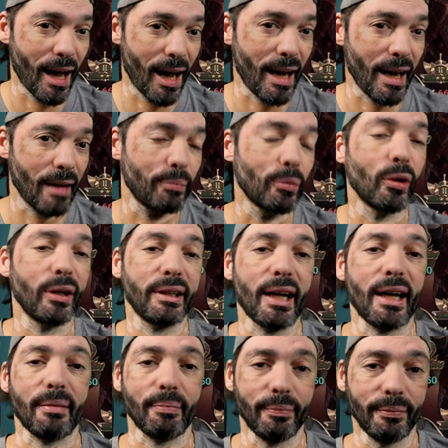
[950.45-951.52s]
I have more
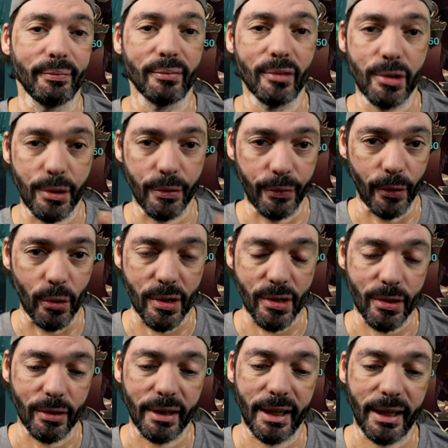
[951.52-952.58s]
time to focus
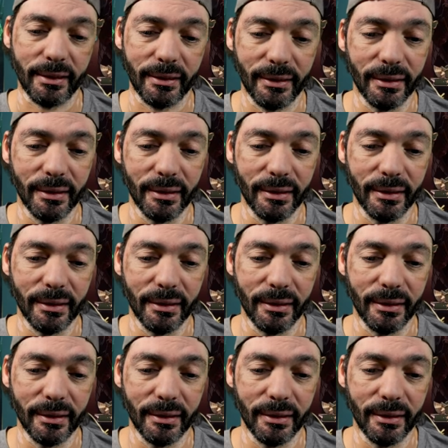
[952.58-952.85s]
on that.